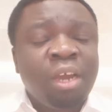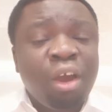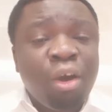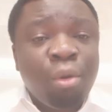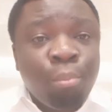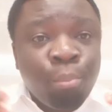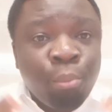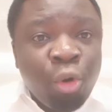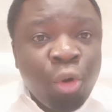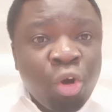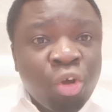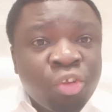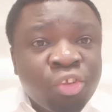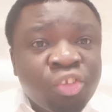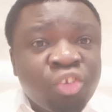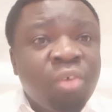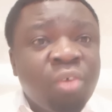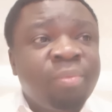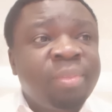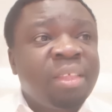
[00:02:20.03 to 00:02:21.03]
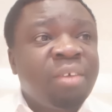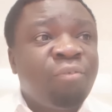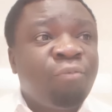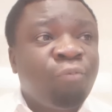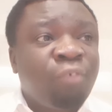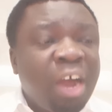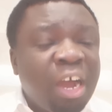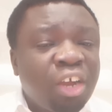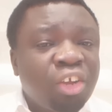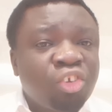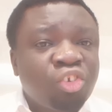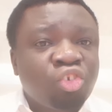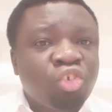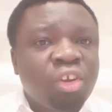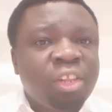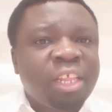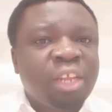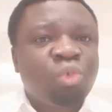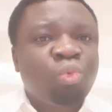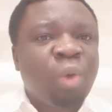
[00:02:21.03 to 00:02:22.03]
Most of the
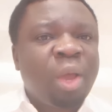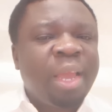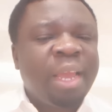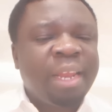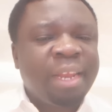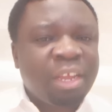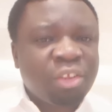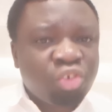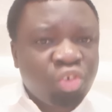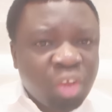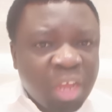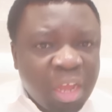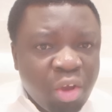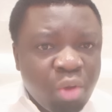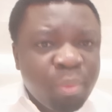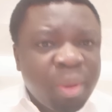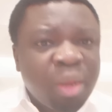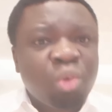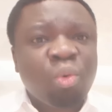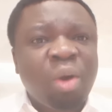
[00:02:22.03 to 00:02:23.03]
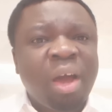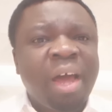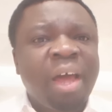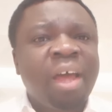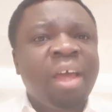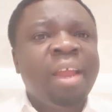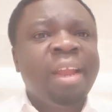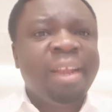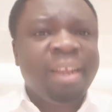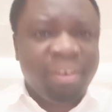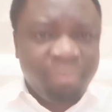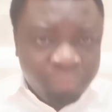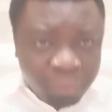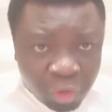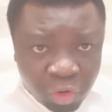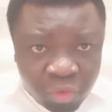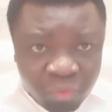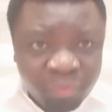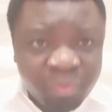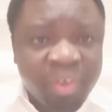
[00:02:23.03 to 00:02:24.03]
functions that were in national government were
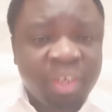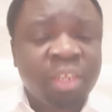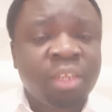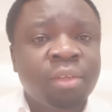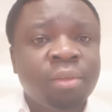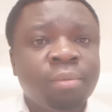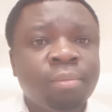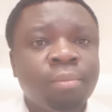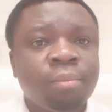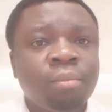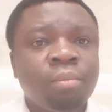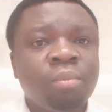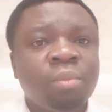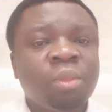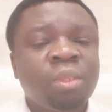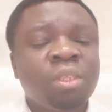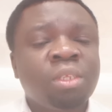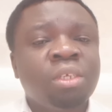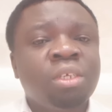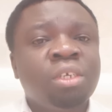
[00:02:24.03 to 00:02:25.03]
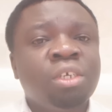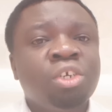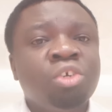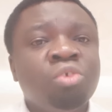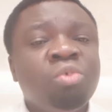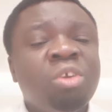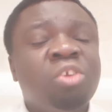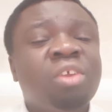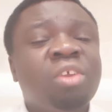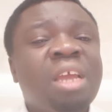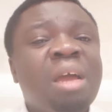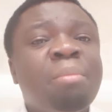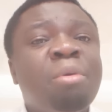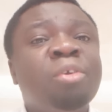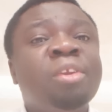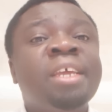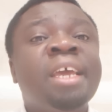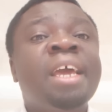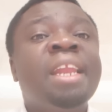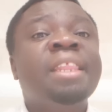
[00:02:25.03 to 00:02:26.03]
devolved. We are talking
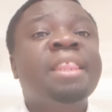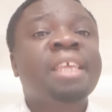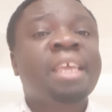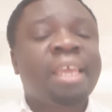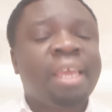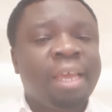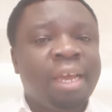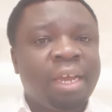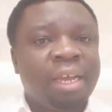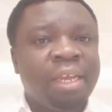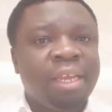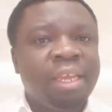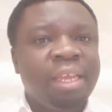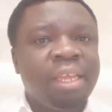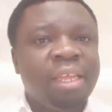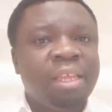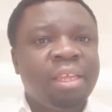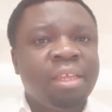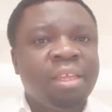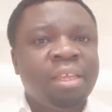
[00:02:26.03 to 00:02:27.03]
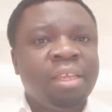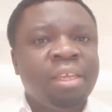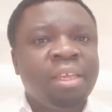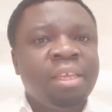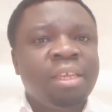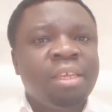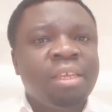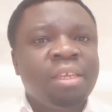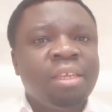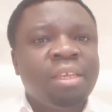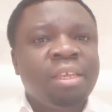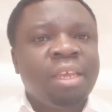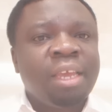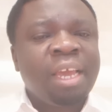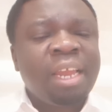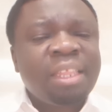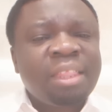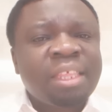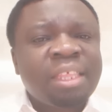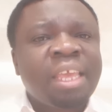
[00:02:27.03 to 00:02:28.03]
about healthcare.
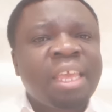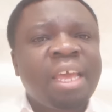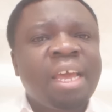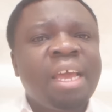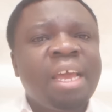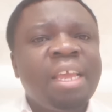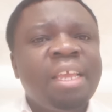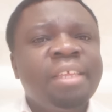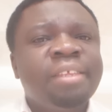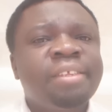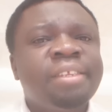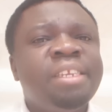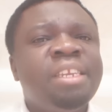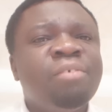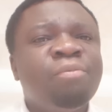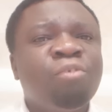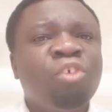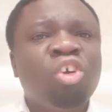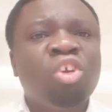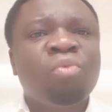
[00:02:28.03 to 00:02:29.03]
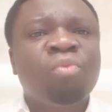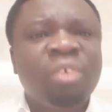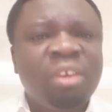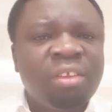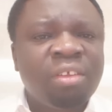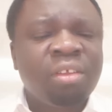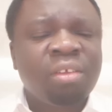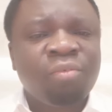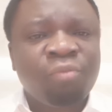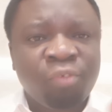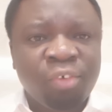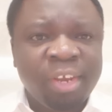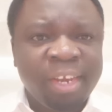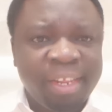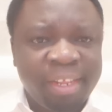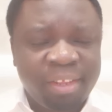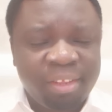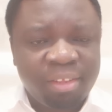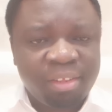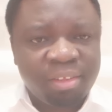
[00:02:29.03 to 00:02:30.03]
Healthcare is devolved
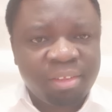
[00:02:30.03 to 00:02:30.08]
fully.